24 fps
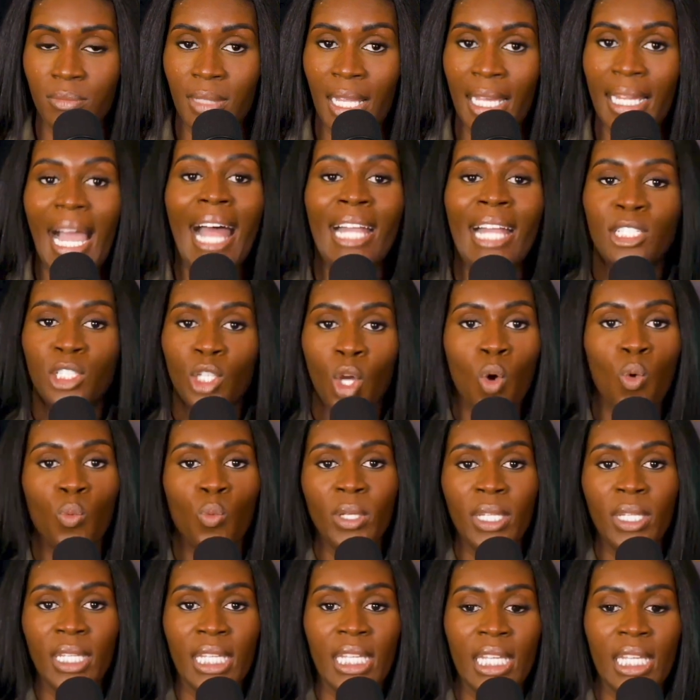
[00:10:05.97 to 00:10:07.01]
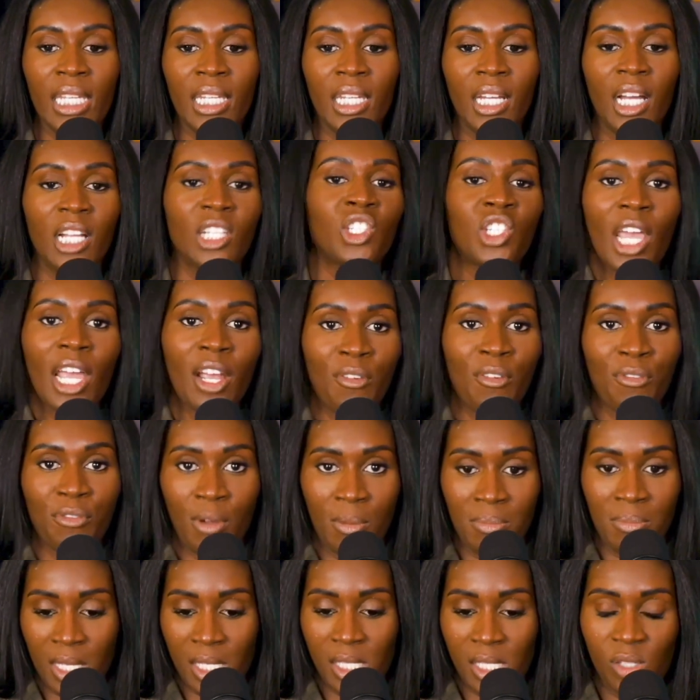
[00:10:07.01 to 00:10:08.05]
Like, I don't need a check
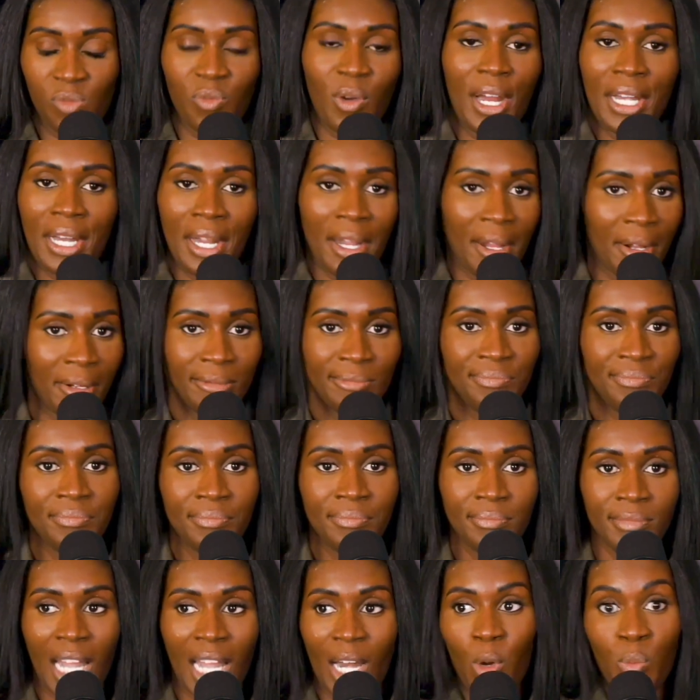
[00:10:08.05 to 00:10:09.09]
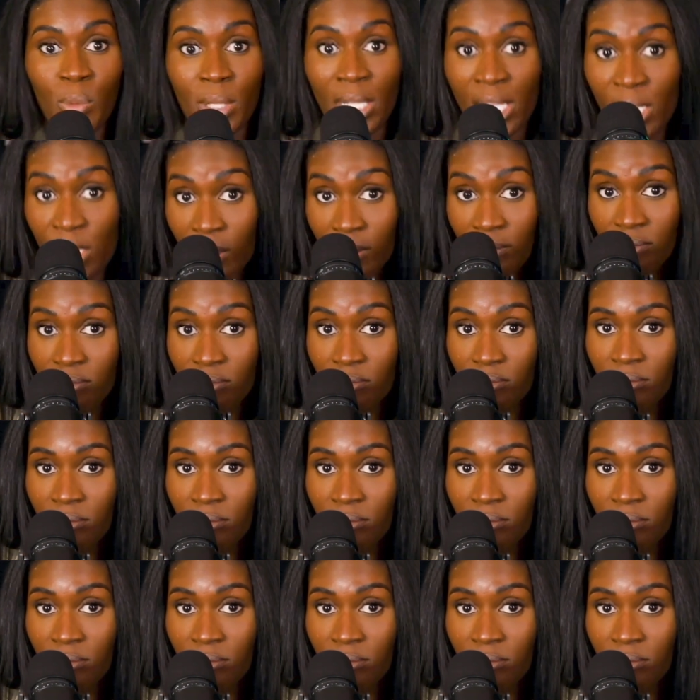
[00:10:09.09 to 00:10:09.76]
from this right now. I don't need.